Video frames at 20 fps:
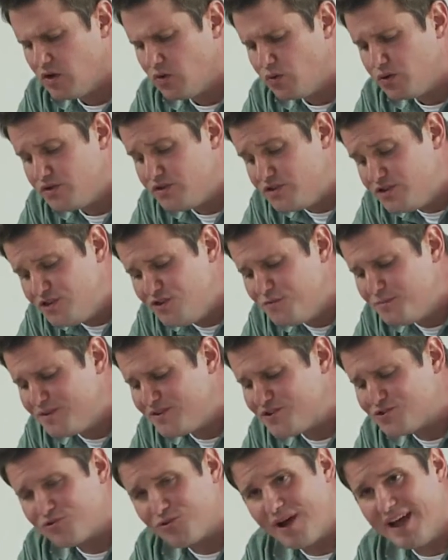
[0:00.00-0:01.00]
would you
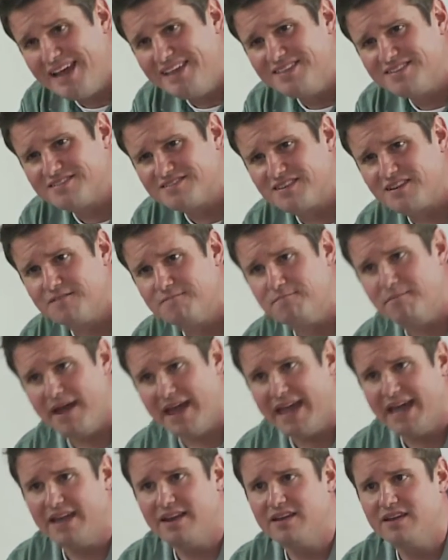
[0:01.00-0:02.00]
betray the Son of
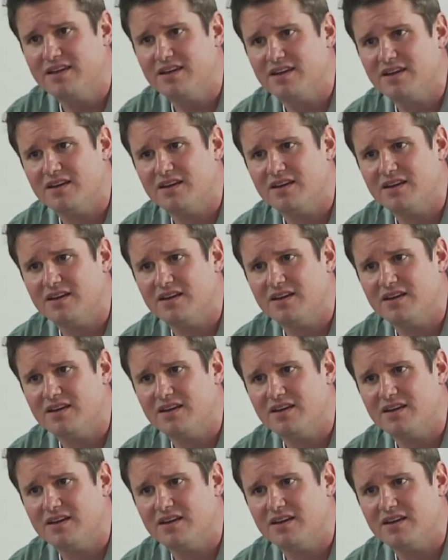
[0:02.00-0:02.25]
Man